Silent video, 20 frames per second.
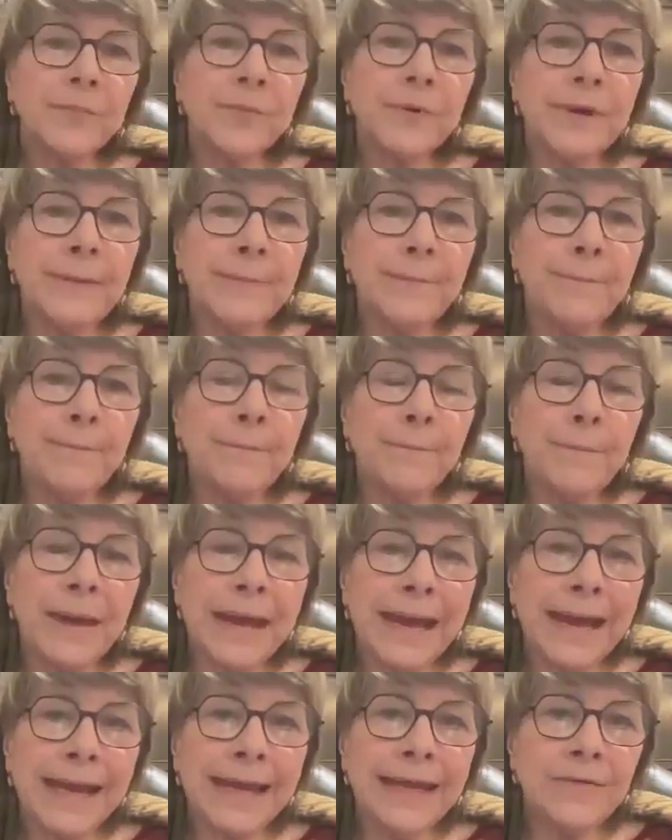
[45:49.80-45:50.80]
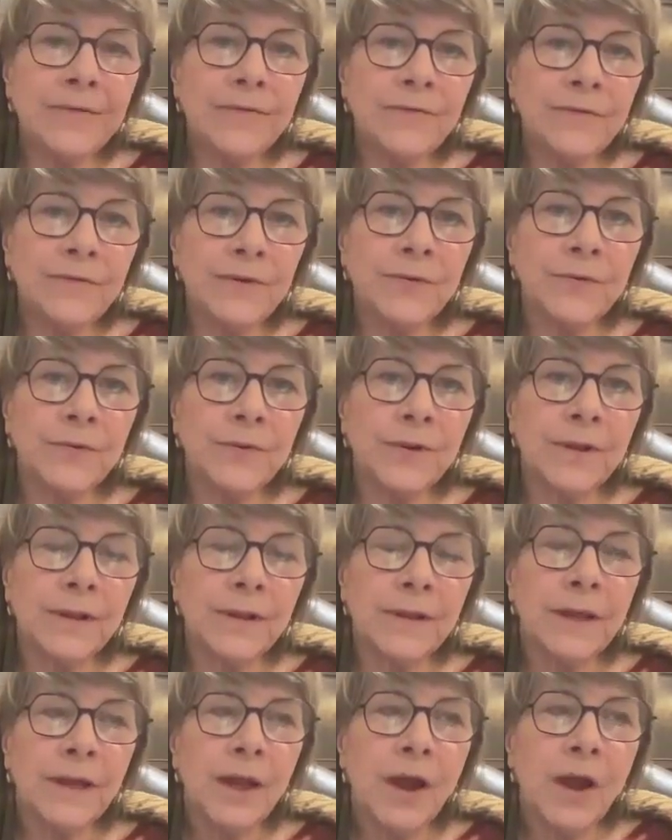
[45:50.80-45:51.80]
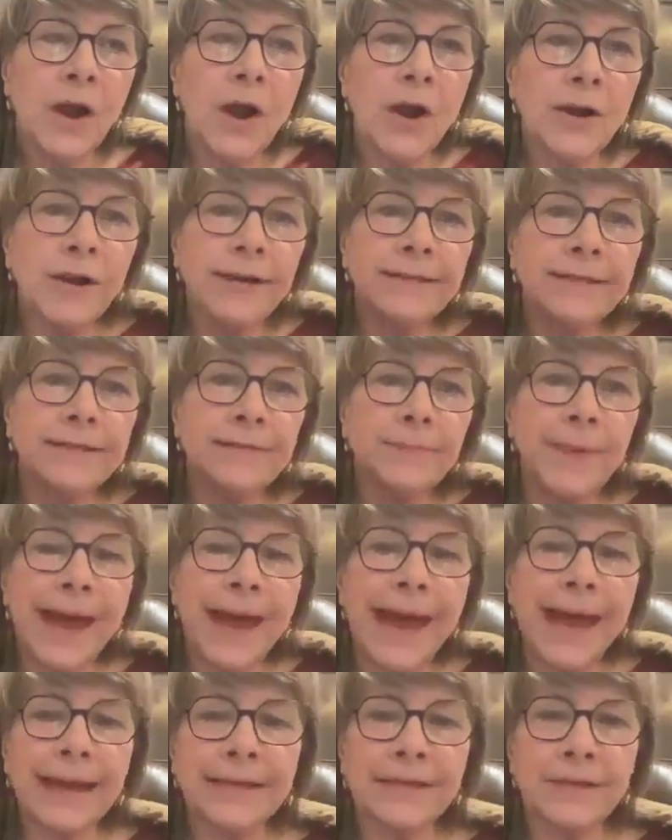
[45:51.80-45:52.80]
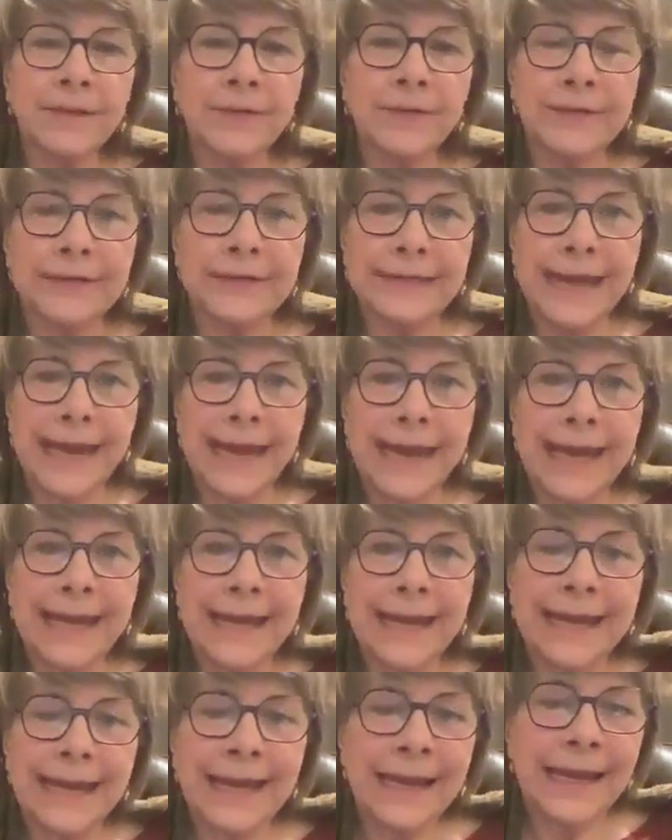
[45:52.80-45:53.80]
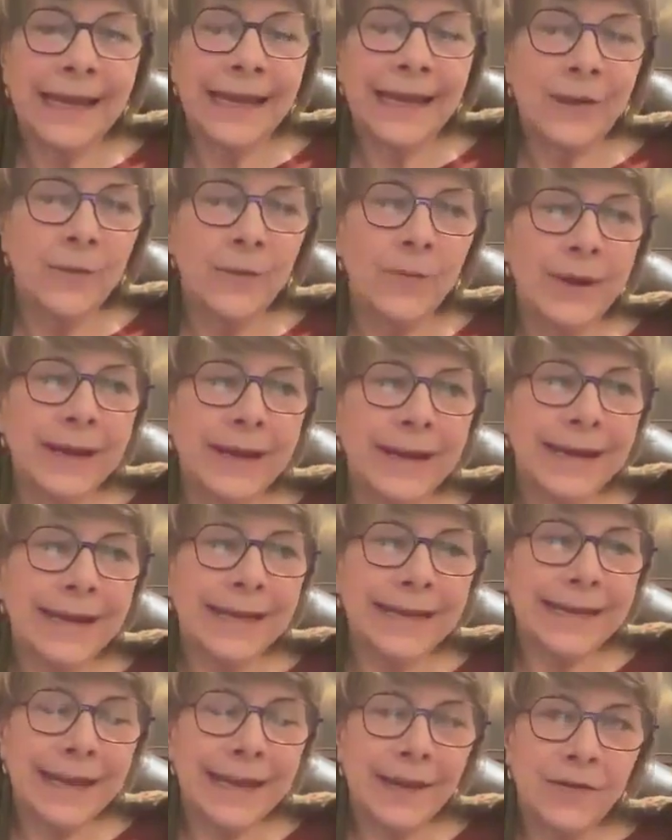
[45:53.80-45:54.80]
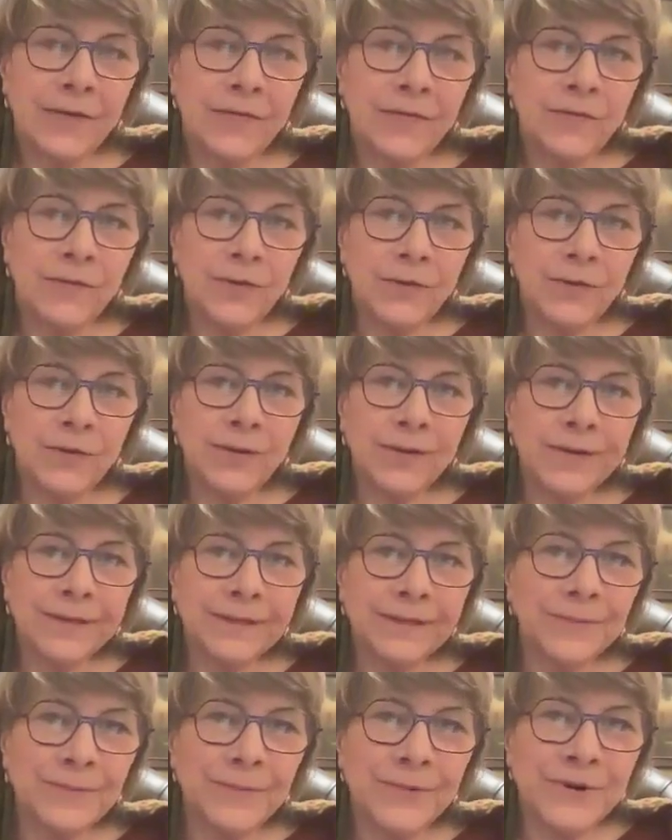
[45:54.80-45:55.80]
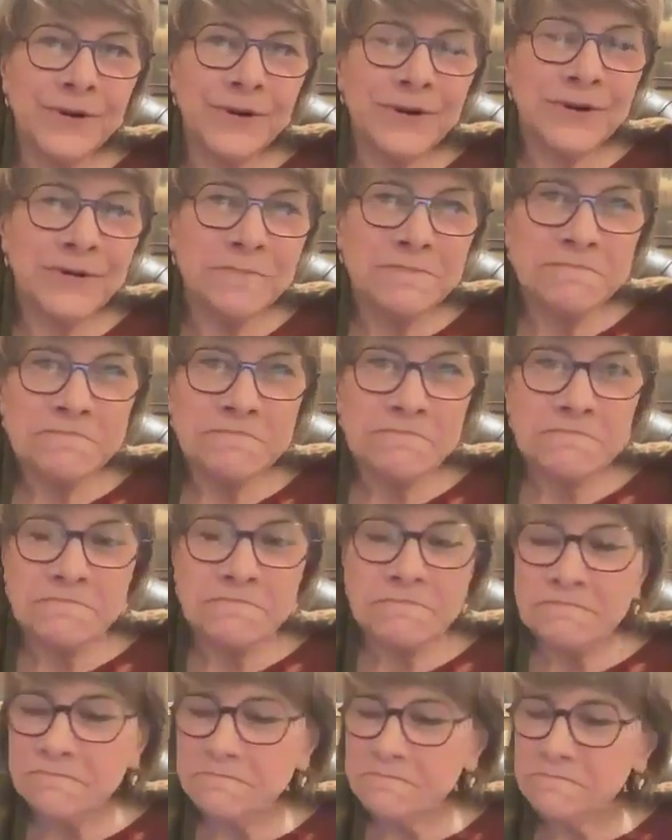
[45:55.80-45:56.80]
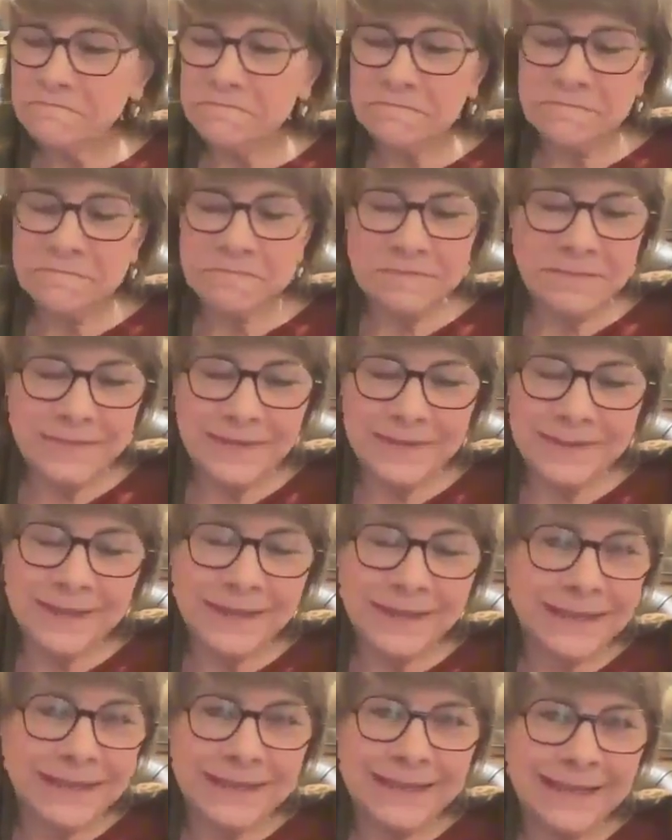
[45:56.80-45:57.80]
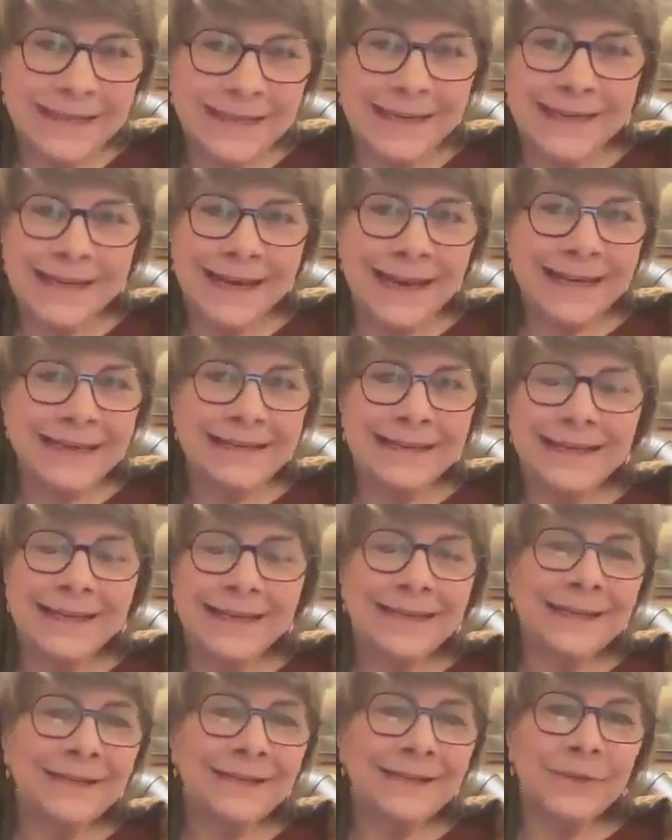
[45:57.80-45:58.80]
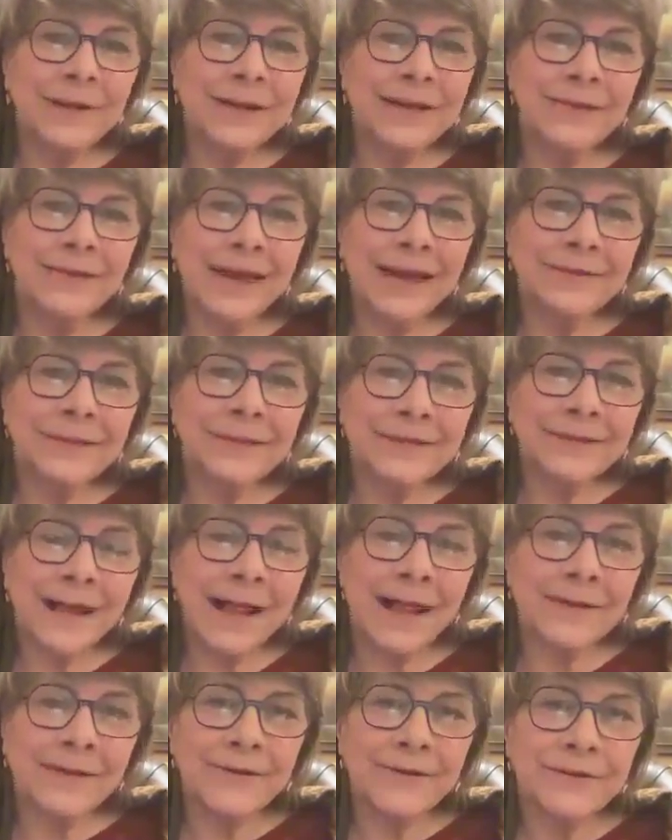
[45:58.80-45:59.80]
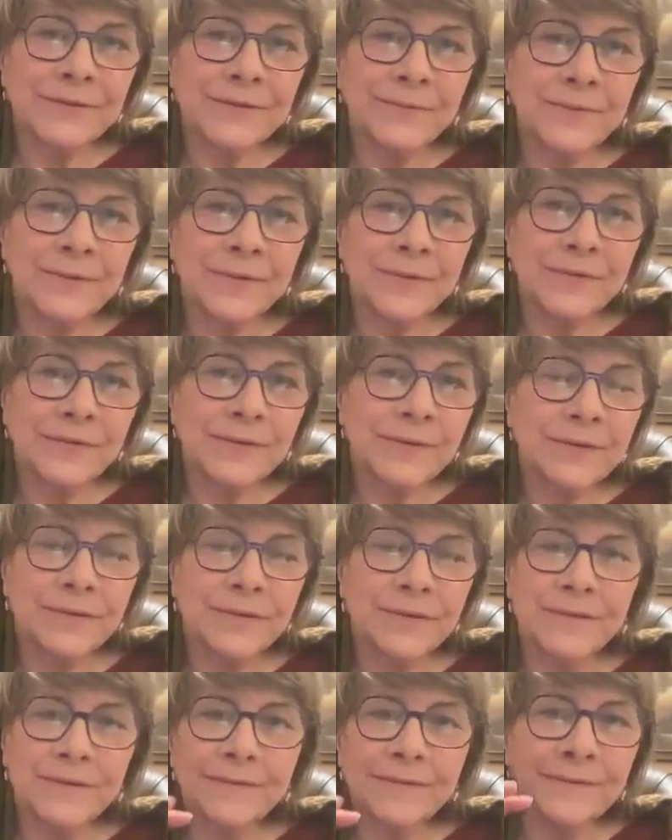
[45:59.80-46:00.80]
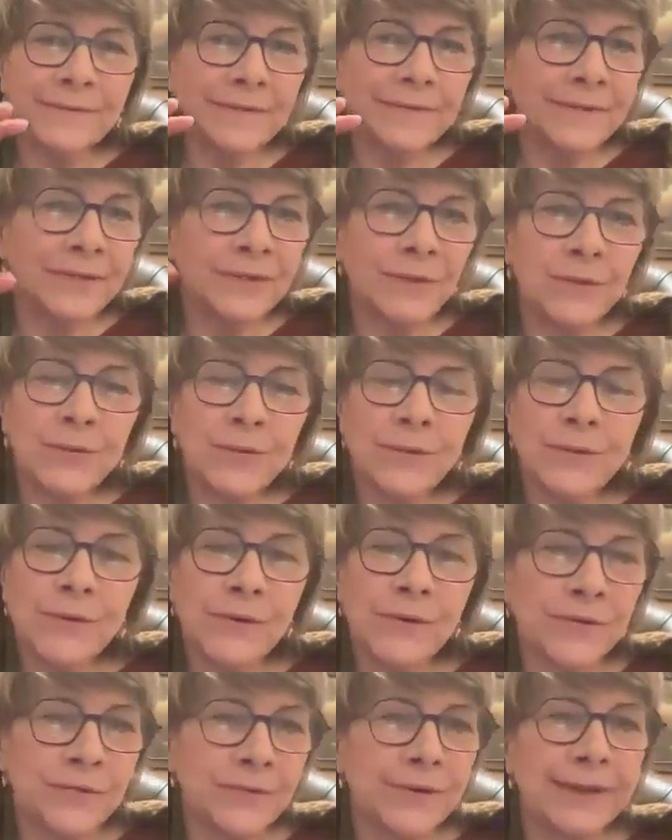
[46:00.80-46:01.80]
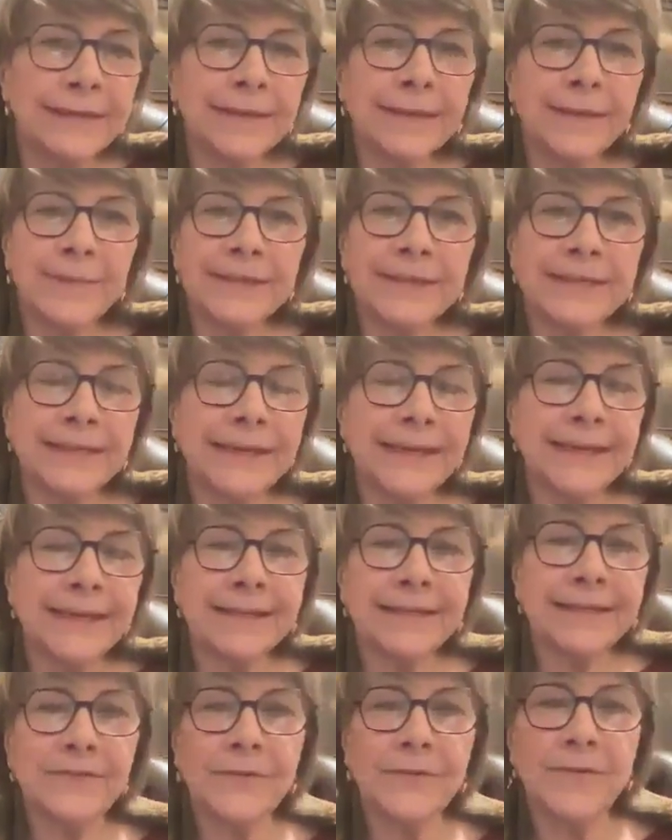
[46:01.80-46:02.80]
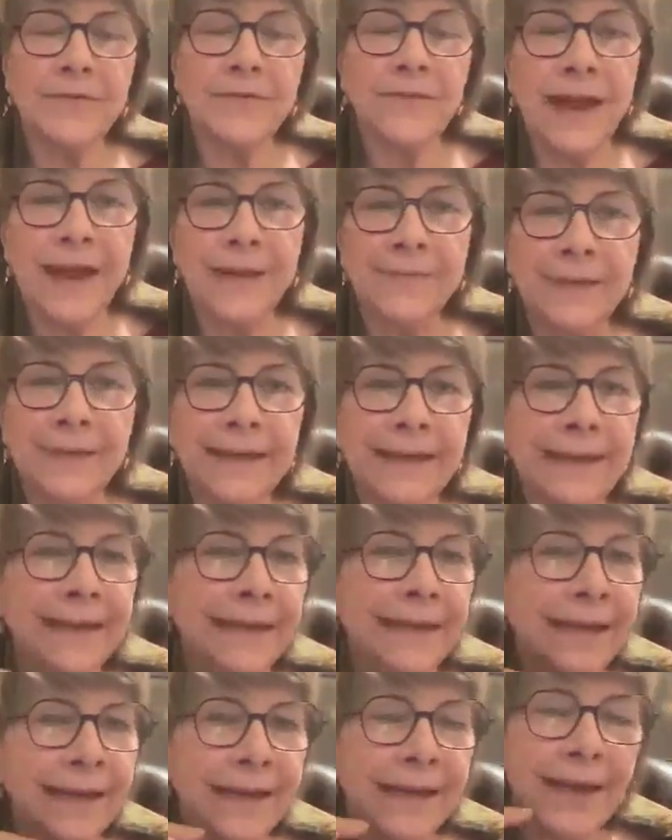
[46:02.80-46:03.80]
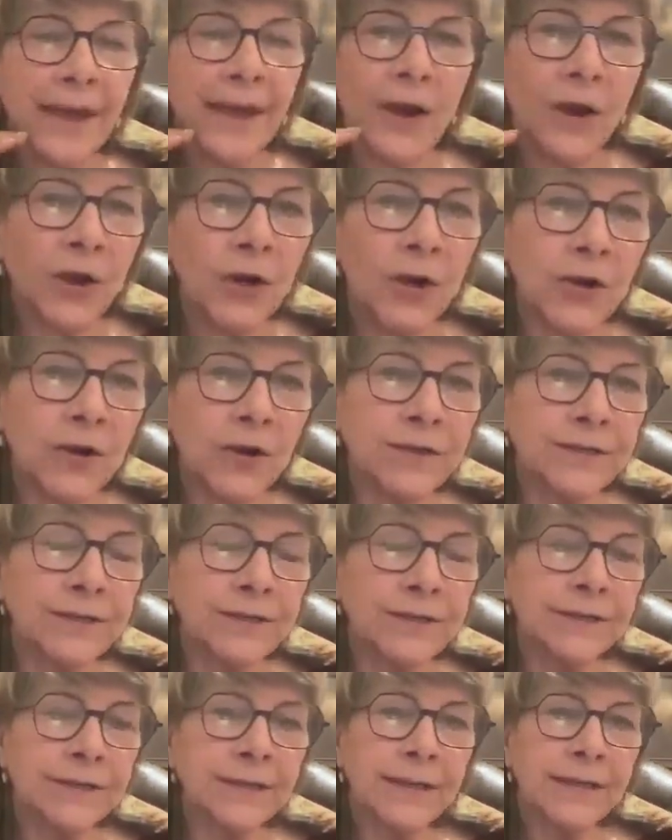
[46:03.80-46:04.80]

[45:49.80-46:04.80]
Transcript: prepaid funeral harkens back to a day when funerals were 16, 18, $20,000 with 2 or 3 limousines for the family, a hearse,